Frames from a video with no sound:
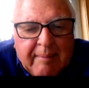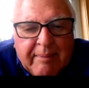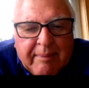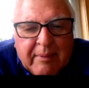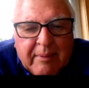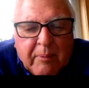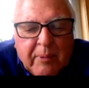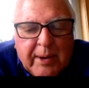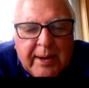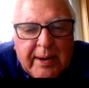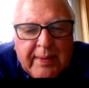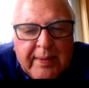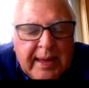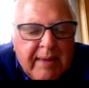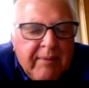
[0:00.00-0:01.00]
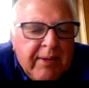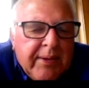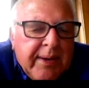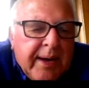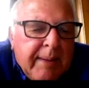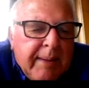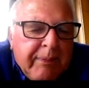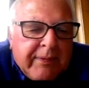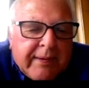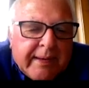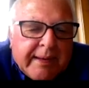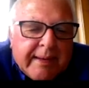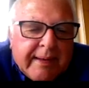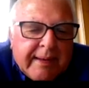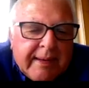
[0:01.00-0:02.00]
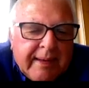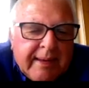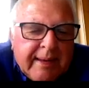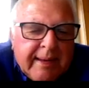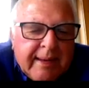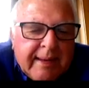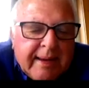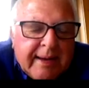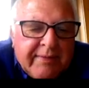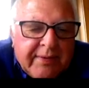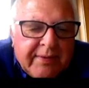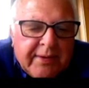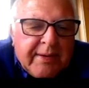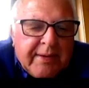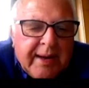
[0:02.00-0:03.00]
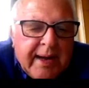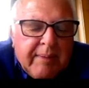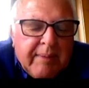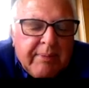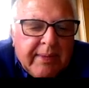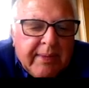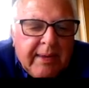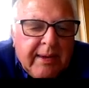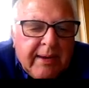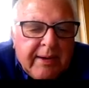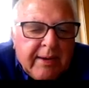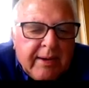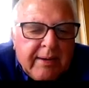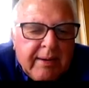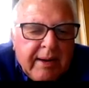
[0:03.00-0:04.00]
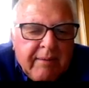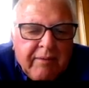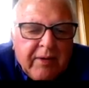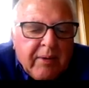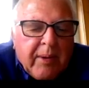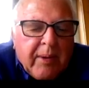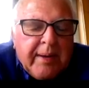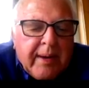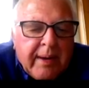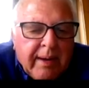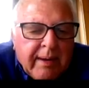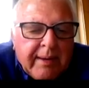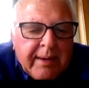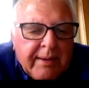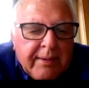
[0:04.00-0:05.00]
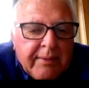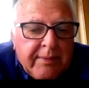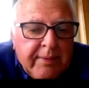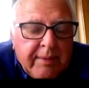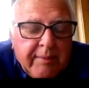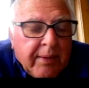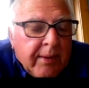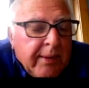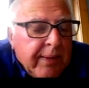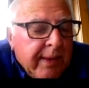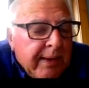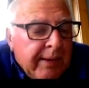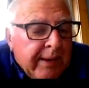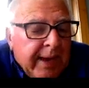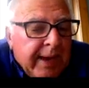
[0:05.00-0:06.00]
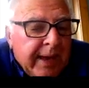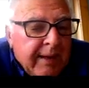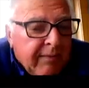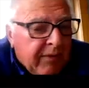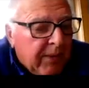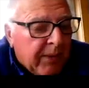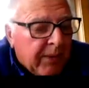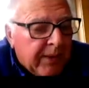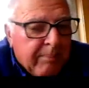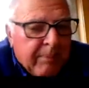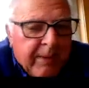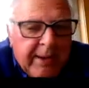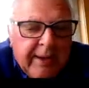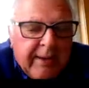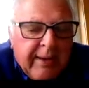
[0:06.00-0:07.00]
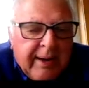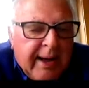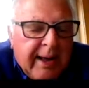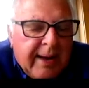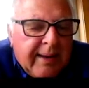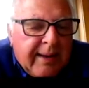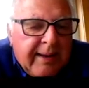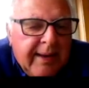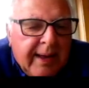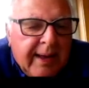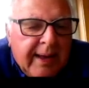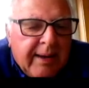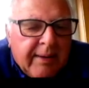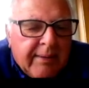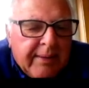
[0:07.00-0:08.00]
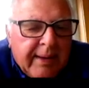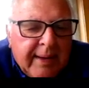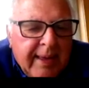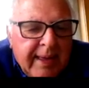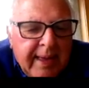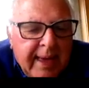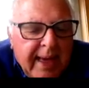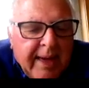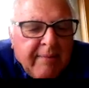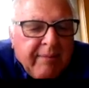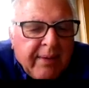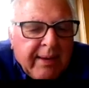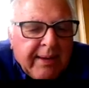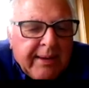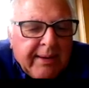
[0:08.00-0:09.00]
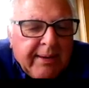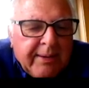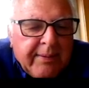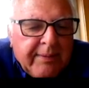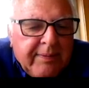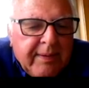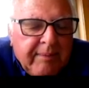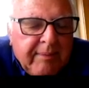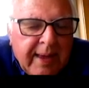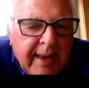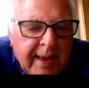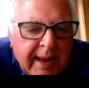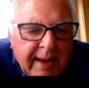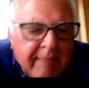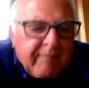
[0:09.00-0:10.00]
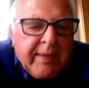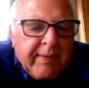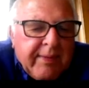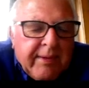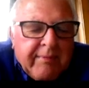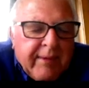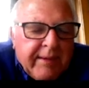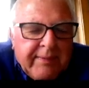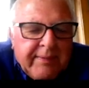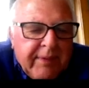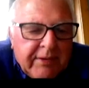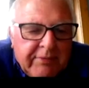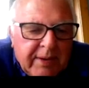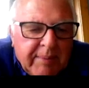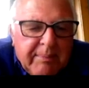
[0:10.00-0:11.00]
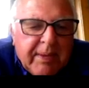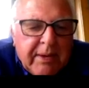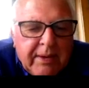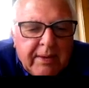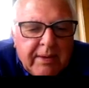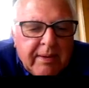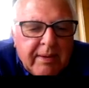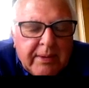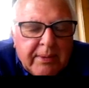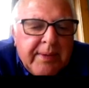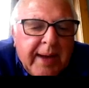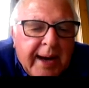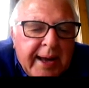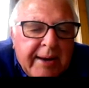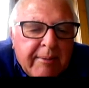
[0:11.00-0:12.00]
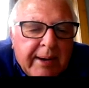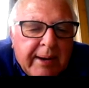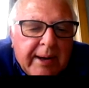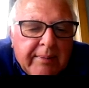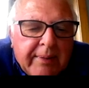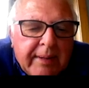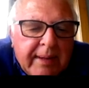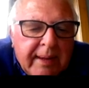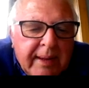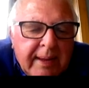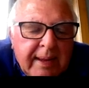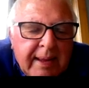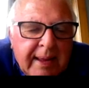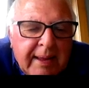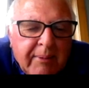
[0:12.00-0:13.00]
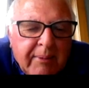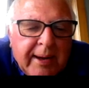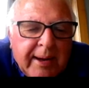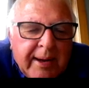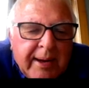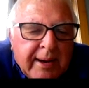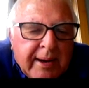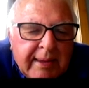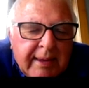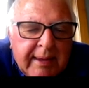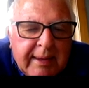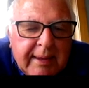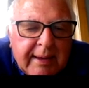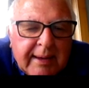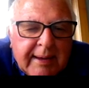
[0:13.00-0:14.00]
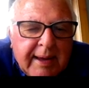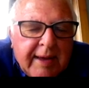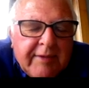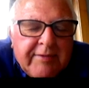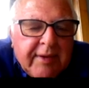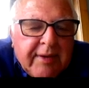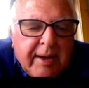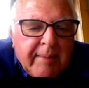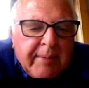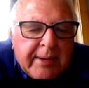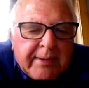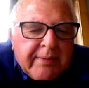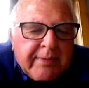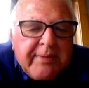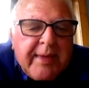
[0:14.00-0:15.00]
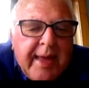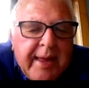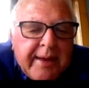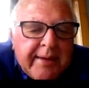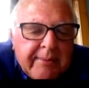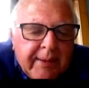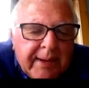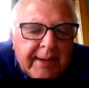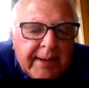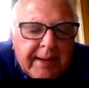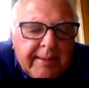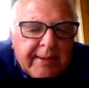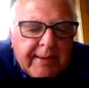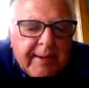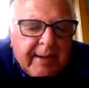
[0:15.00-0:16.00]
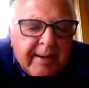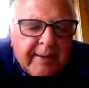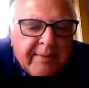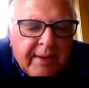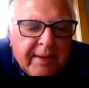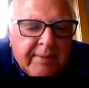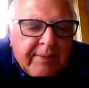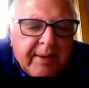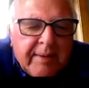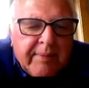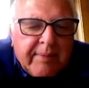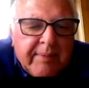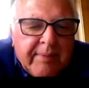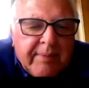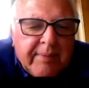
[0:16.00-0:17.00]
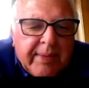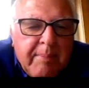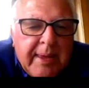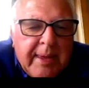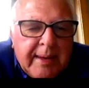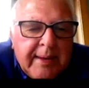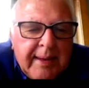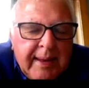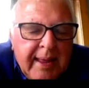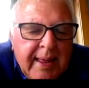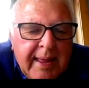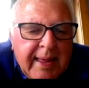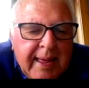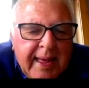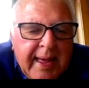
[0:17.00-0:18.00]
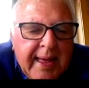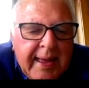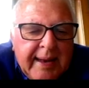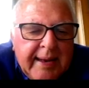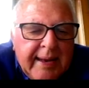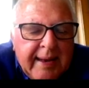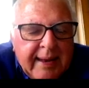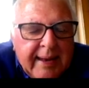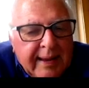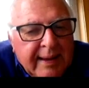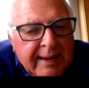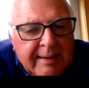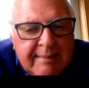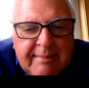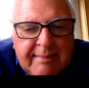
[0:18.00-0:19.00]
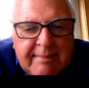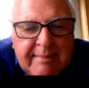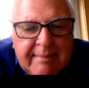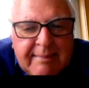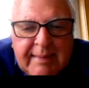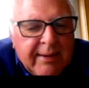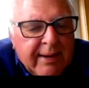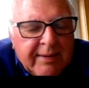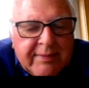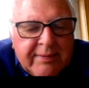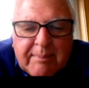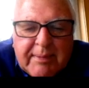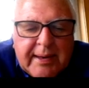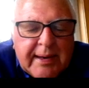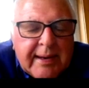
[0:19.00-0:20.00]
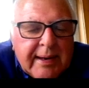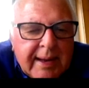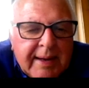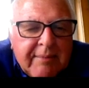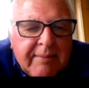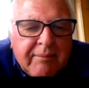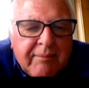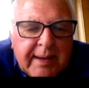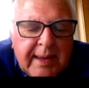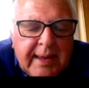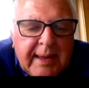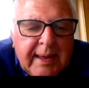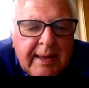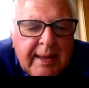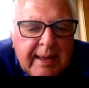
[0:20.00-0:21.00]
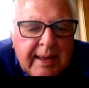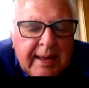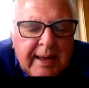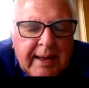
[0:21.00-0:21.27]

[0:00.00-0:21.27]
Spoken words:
Where they give you an option on certain times of the year if you want all-inclusive, or there again, if you want to break your holiday down, half all-inclusive, and then the rest of your trip, go dine around. We are the gastronomical center, we like to call ourselves, of the Caribbean, and there are some delightfully